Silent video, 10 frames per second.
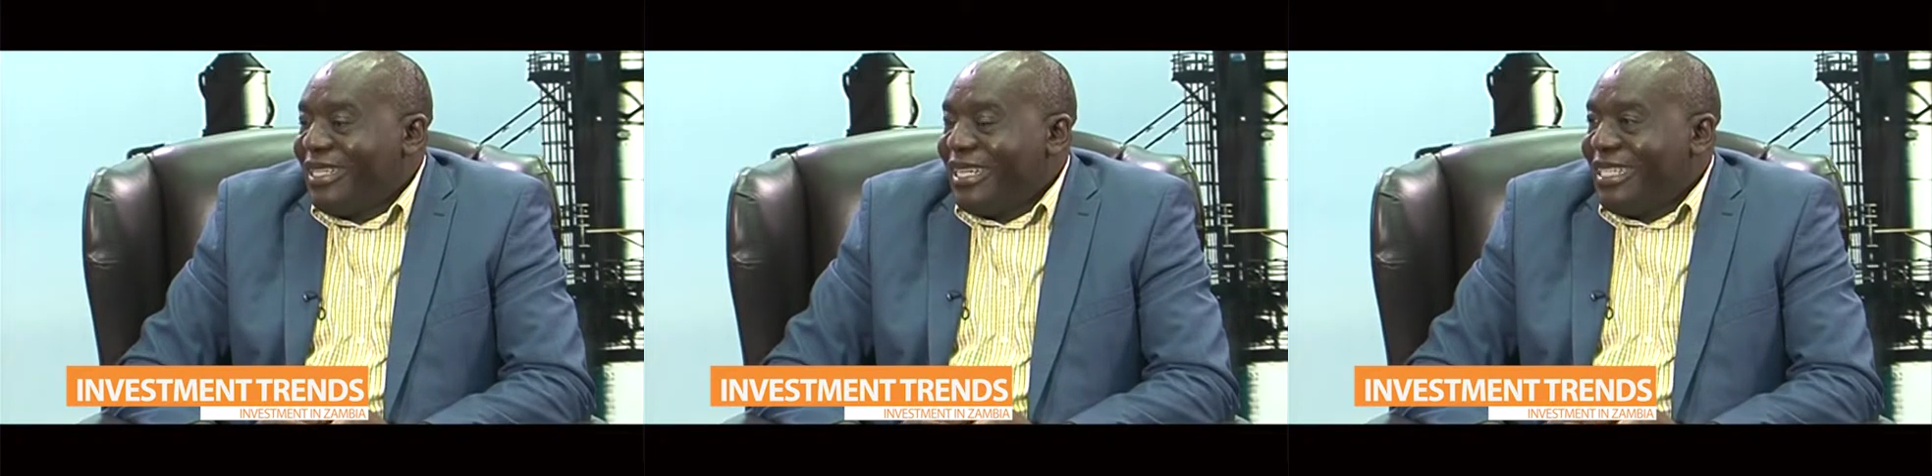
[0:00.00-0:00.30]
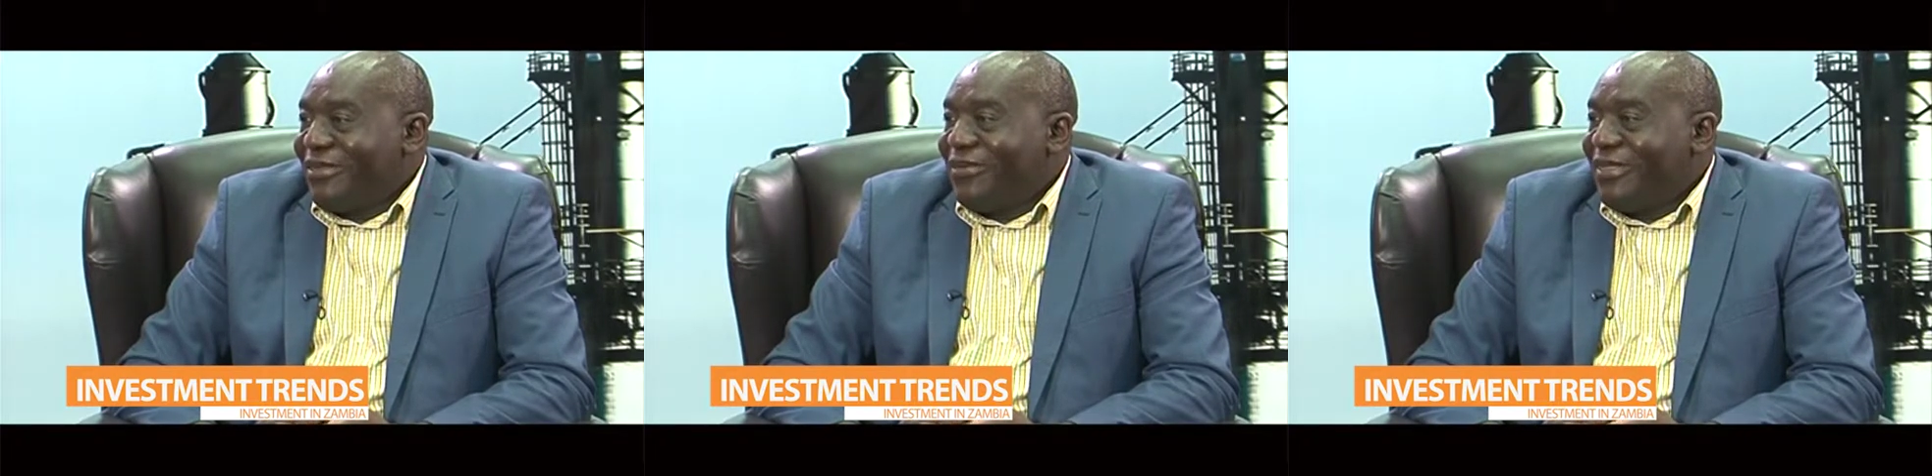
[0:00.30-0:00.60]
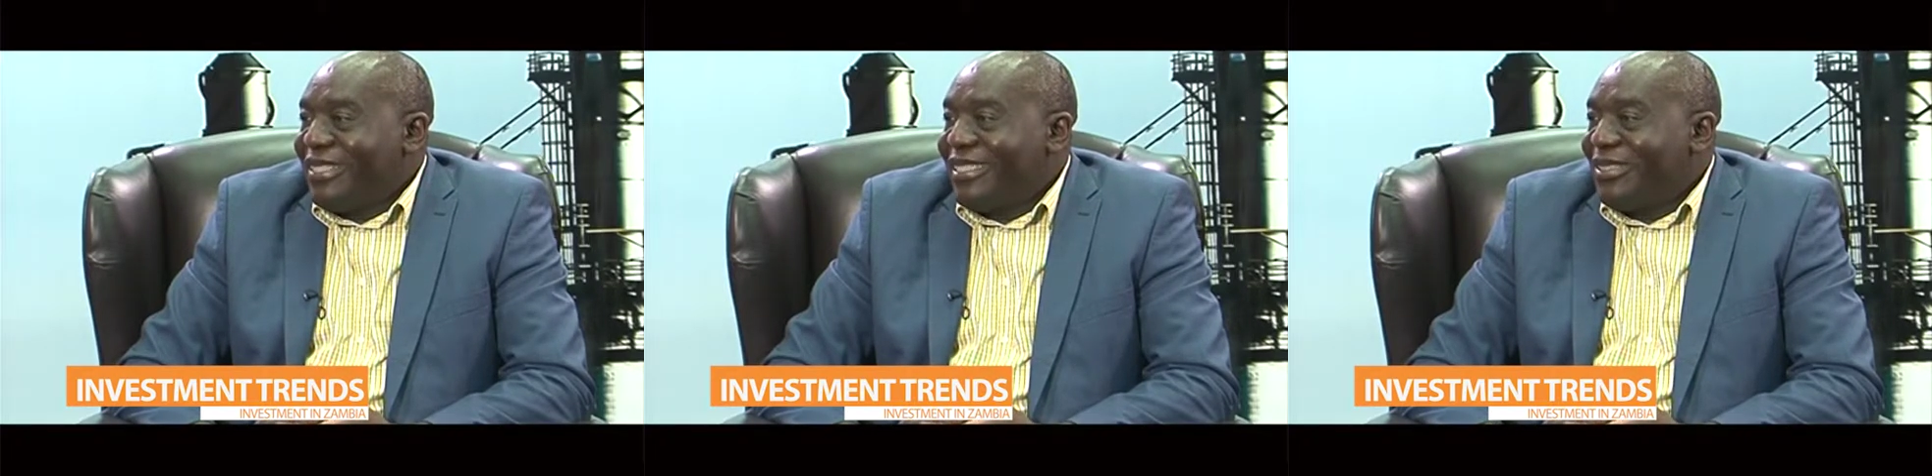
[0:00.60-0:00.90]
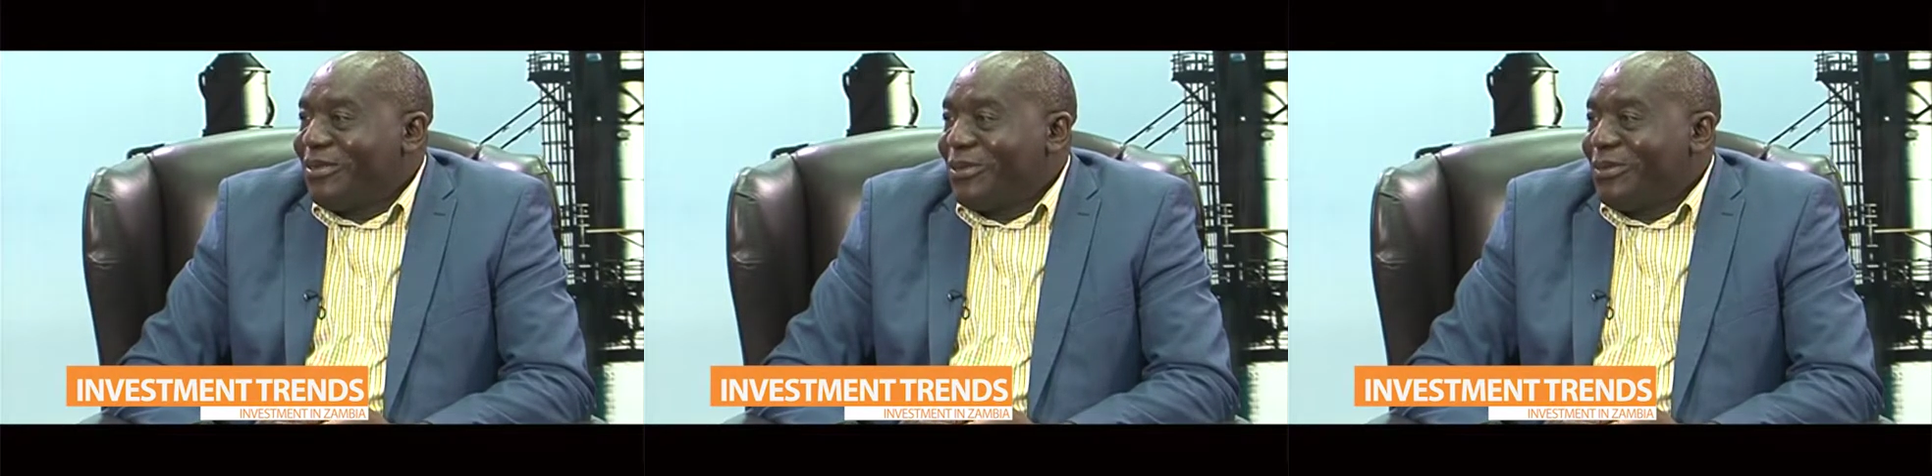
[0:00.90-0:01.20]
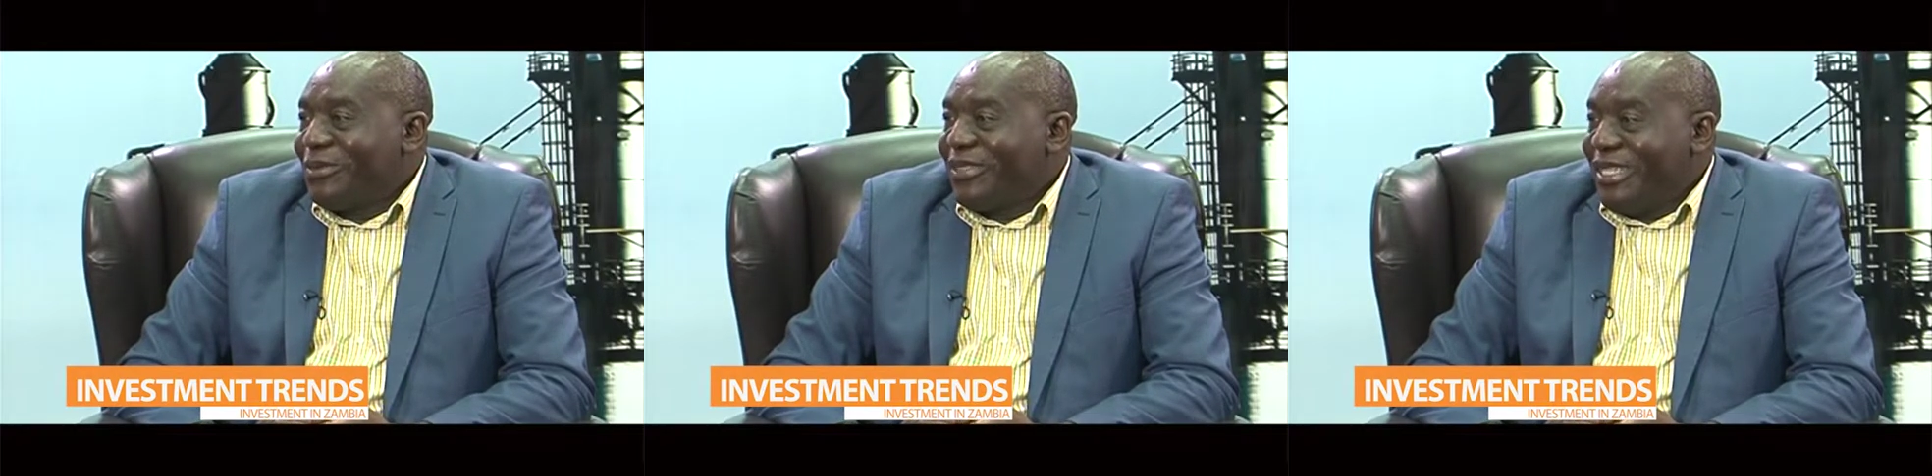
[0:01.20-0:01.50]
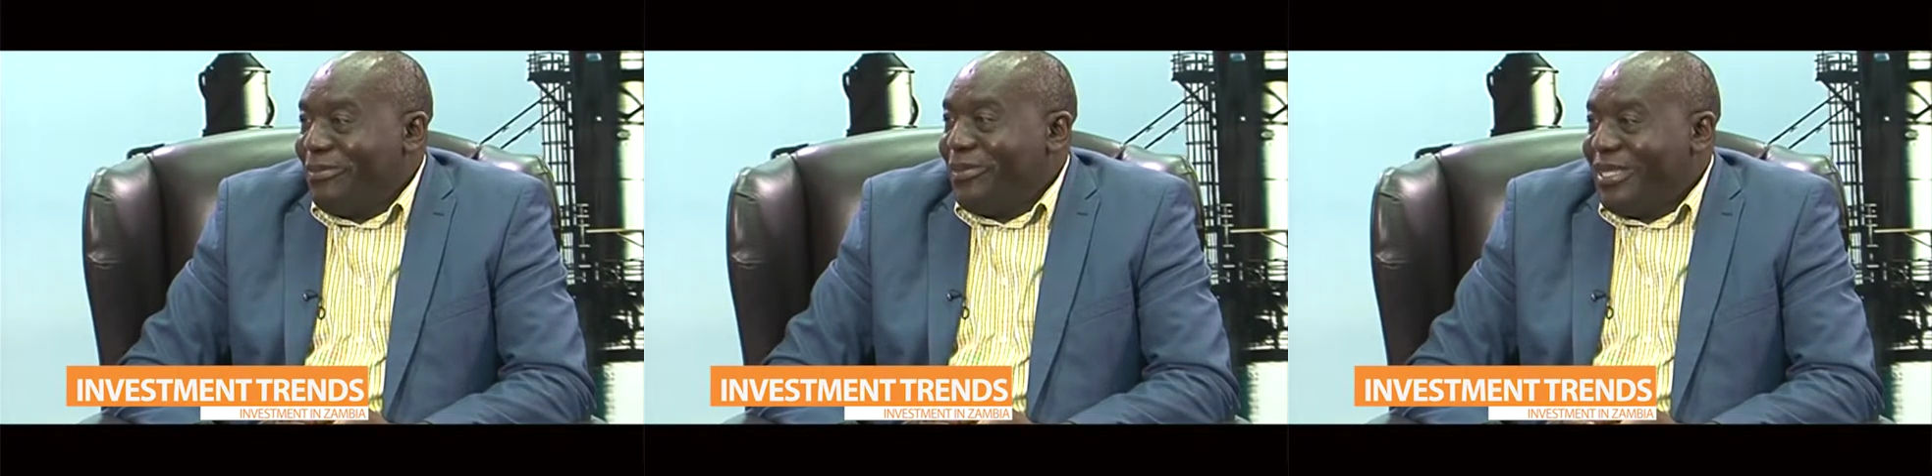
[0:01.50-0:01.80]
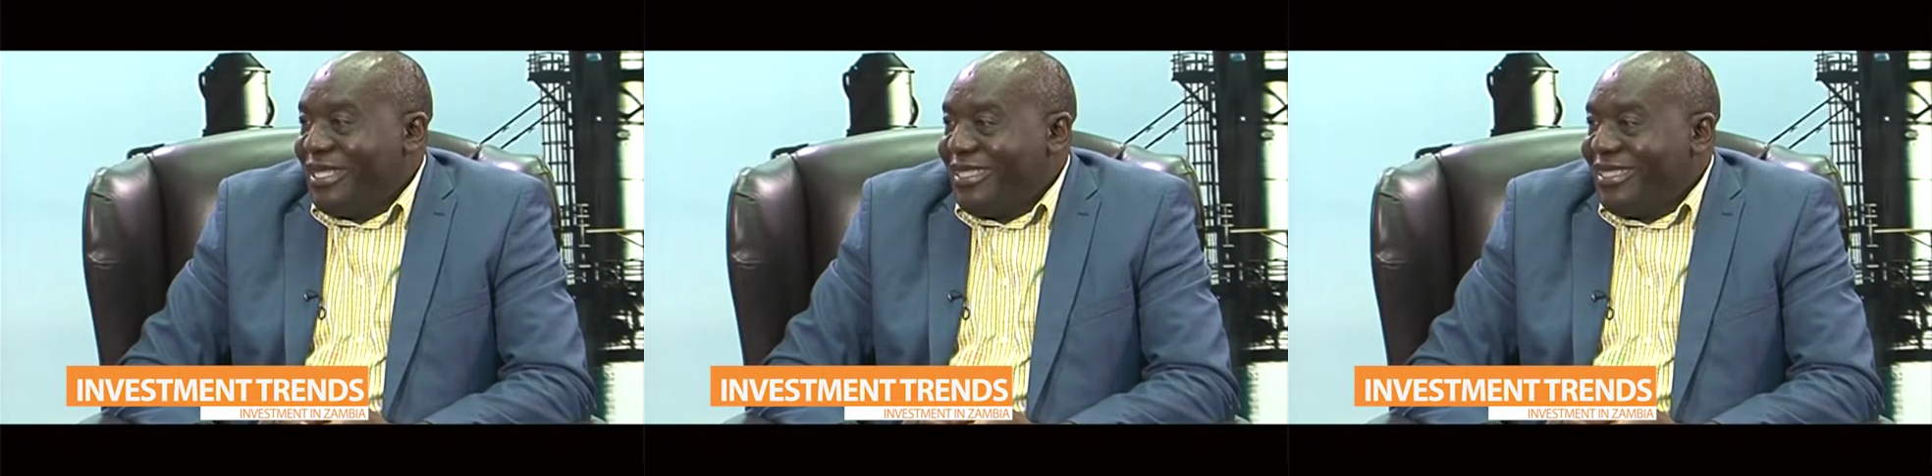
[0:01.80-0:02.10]
and if this would be very
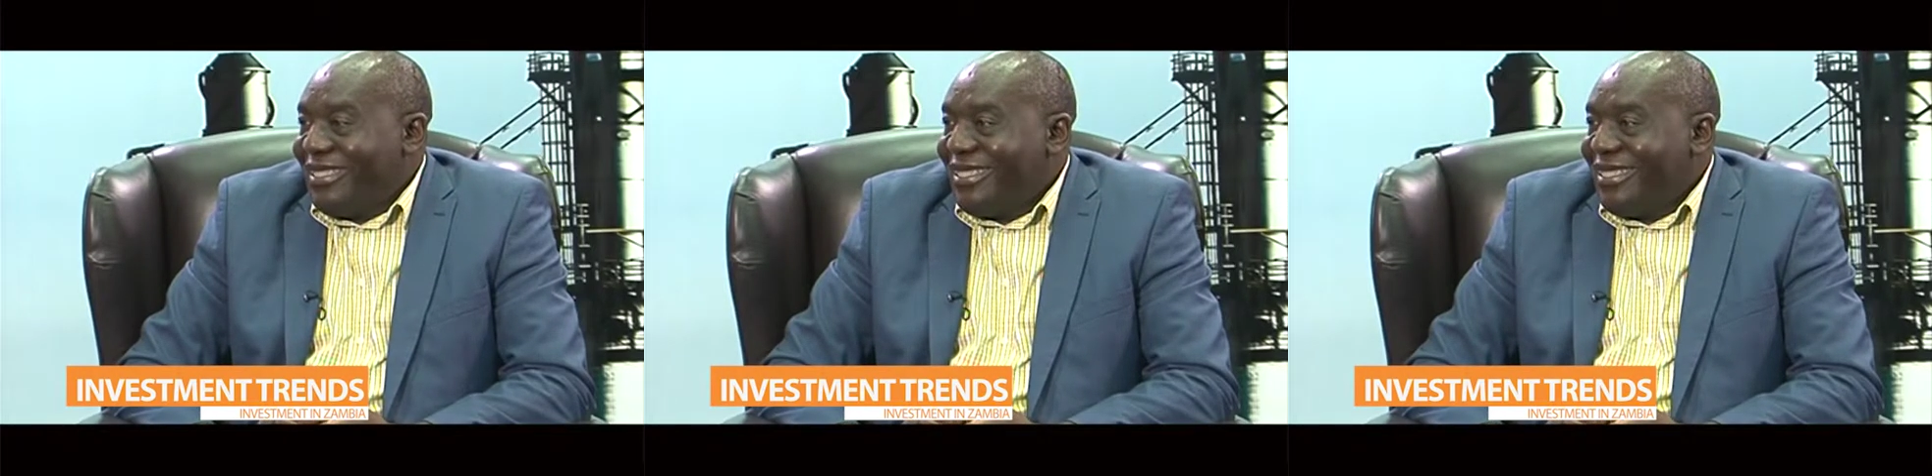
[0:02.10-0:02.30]
important,